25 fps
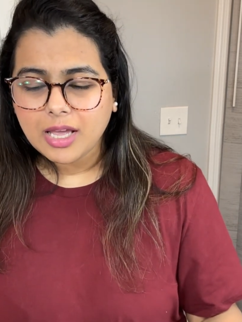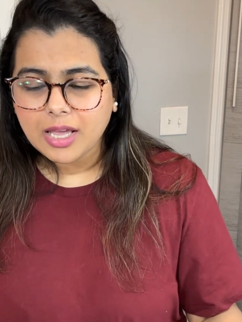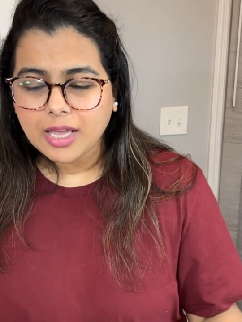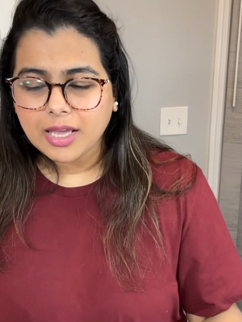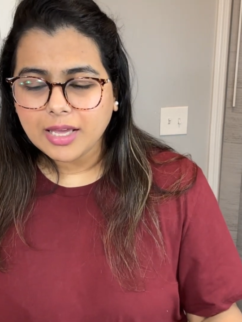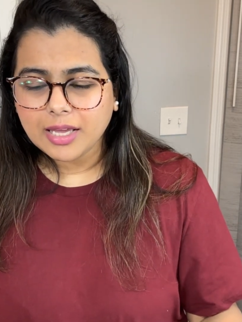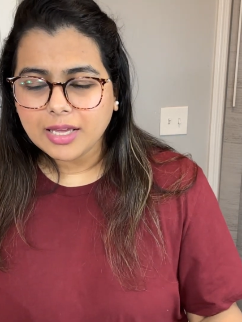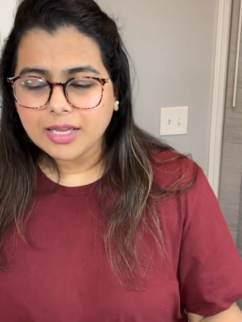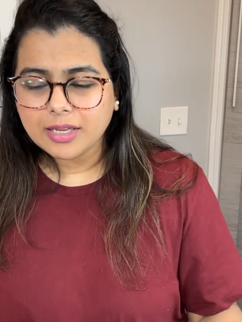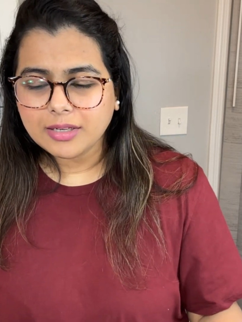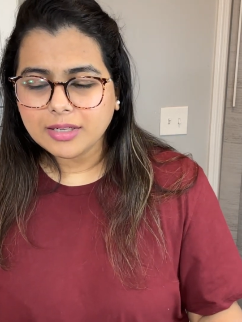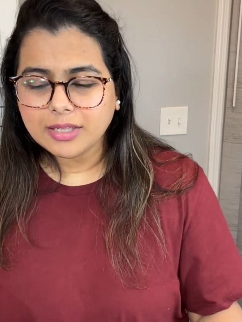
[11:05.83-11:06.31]

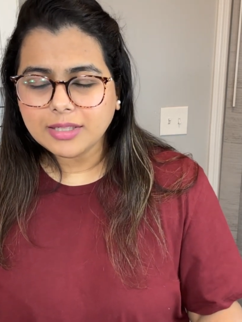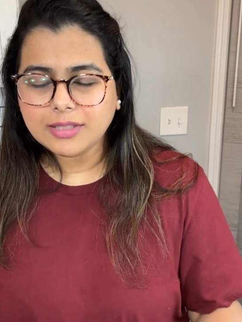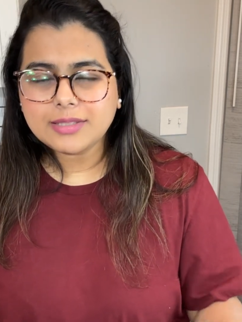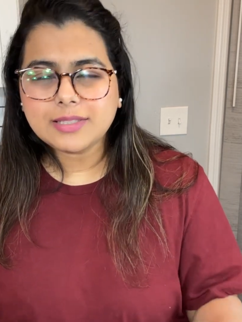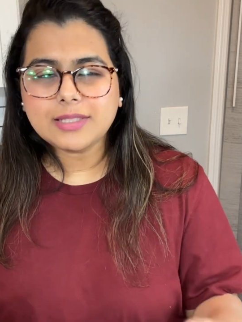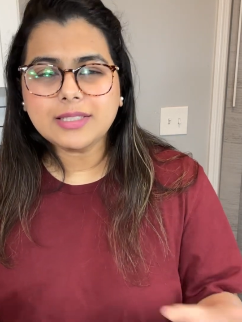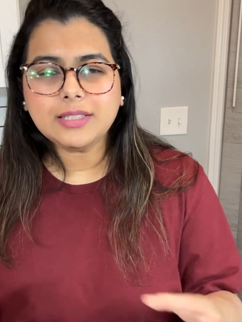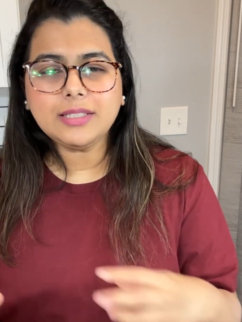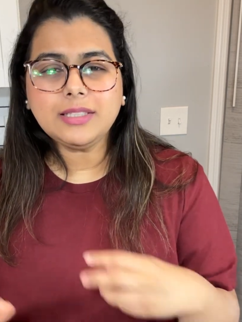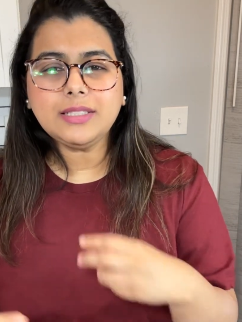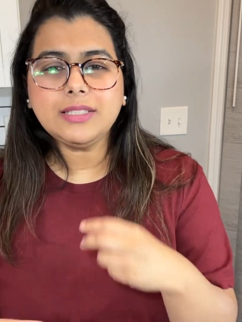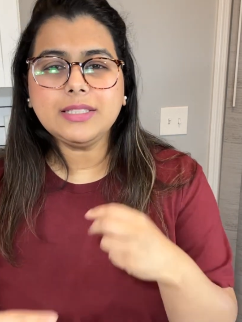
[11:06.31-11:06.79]
and it's
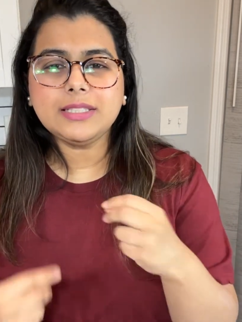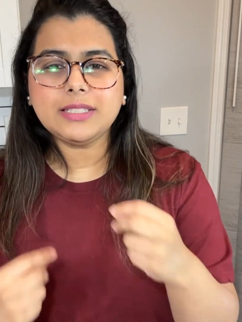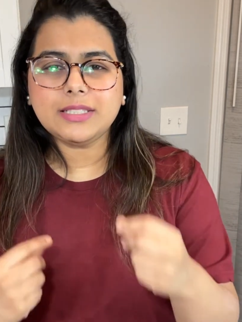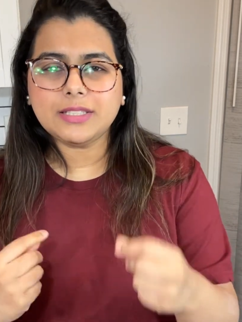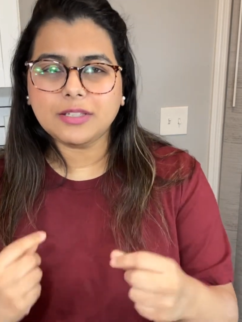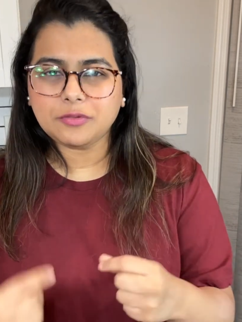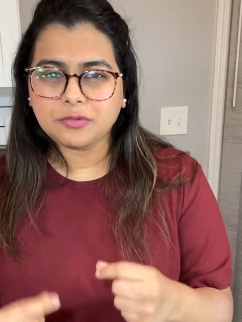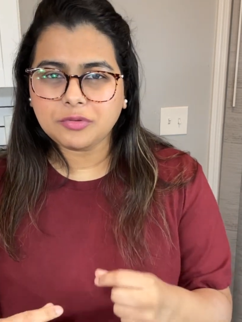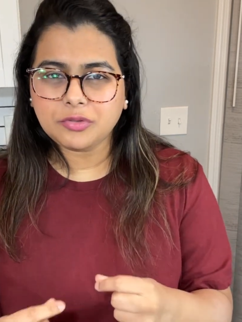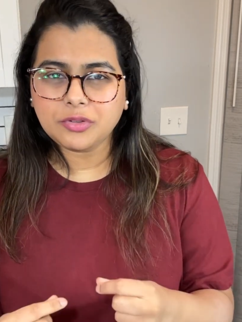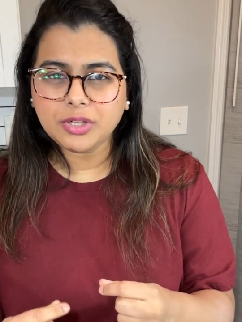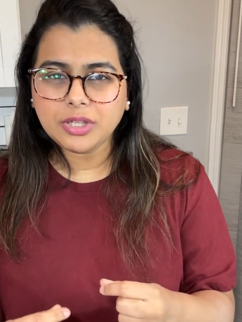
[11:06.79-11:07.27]
a little
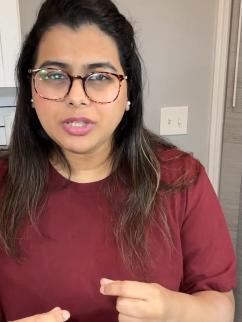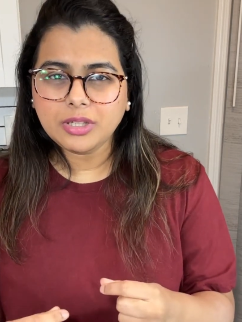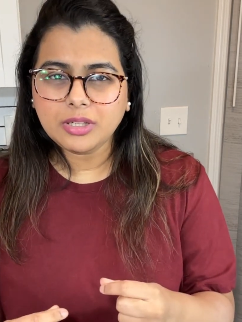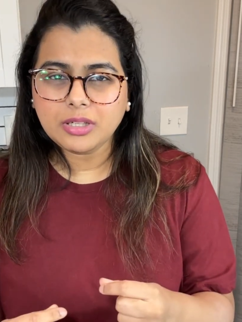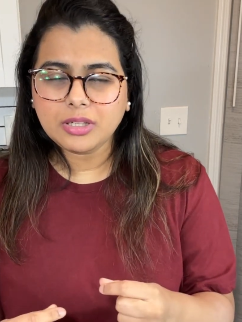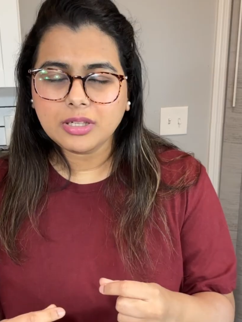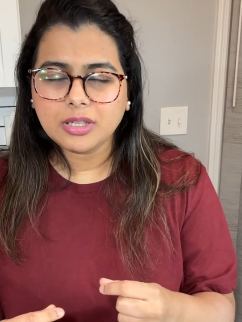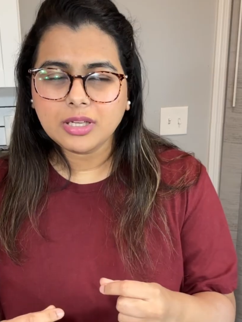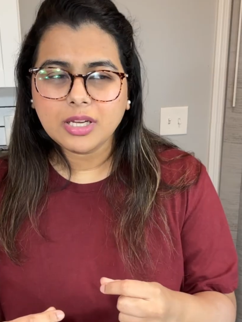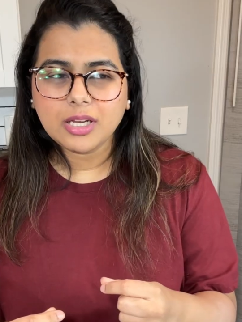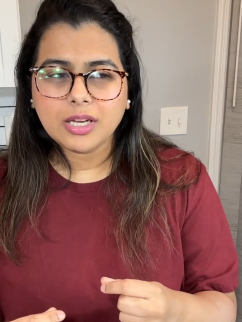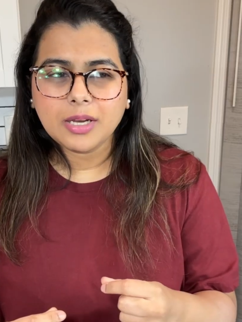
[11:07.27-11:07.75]

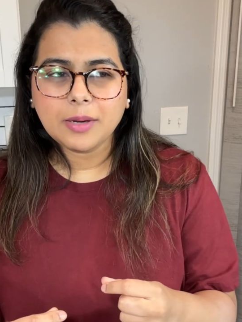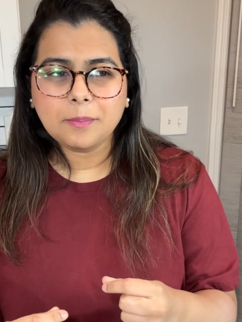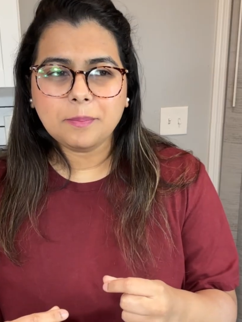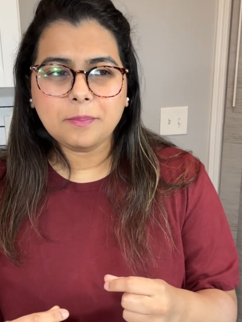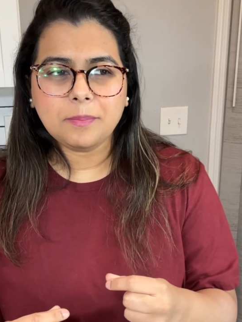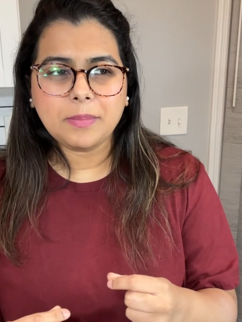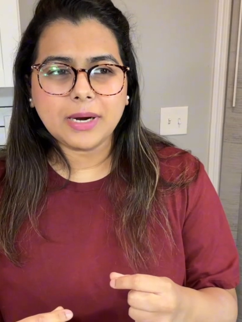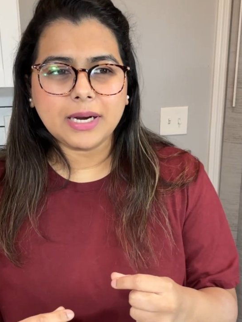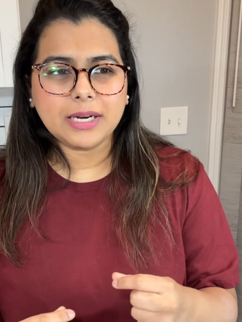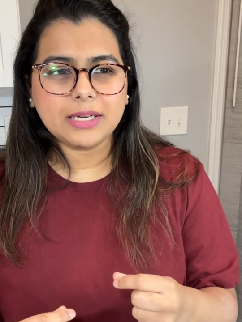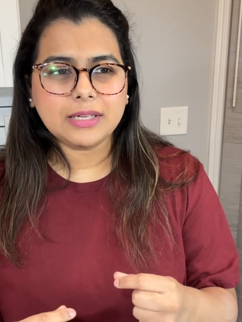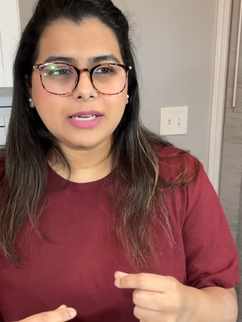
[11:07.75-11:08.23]
different,
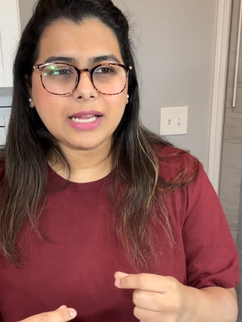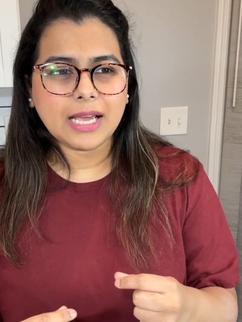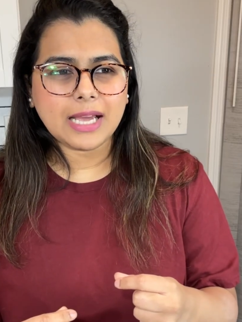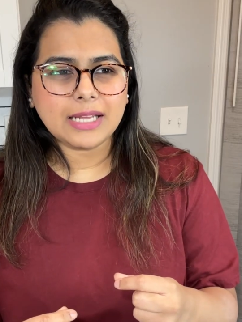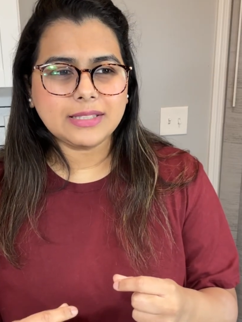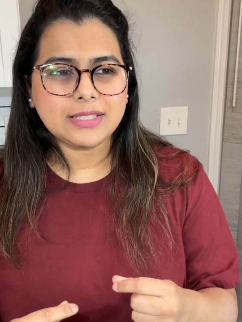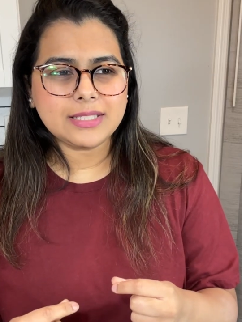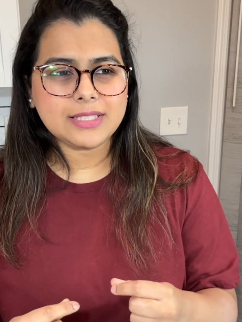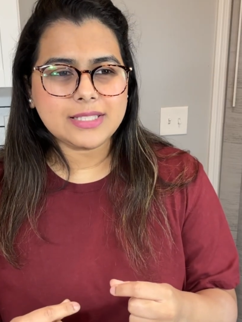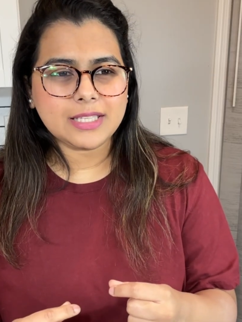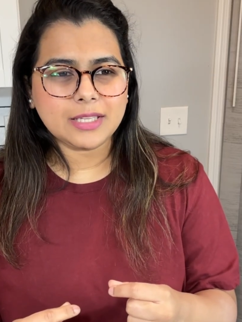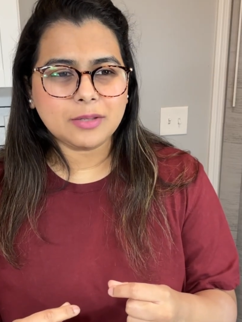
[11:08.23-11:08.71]
but
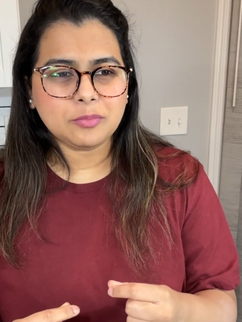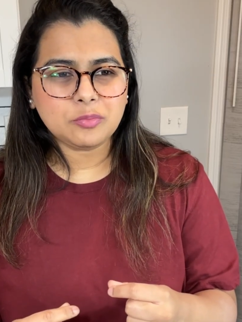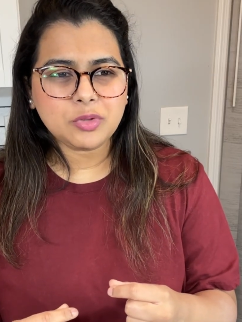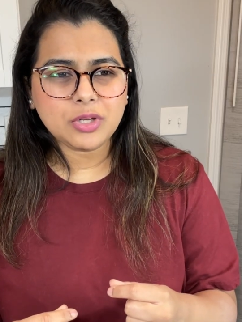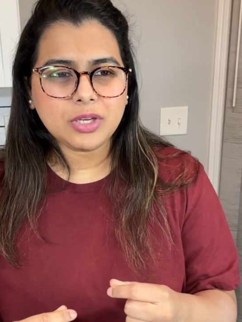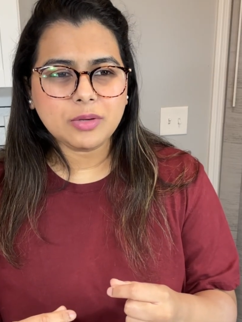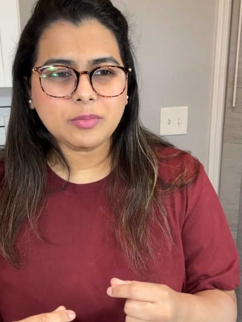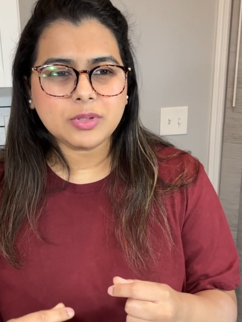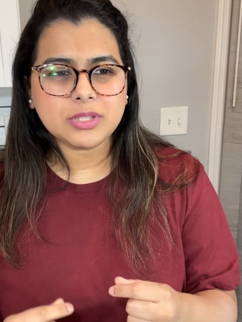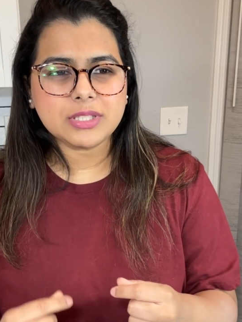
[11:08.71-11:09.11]
at the same time,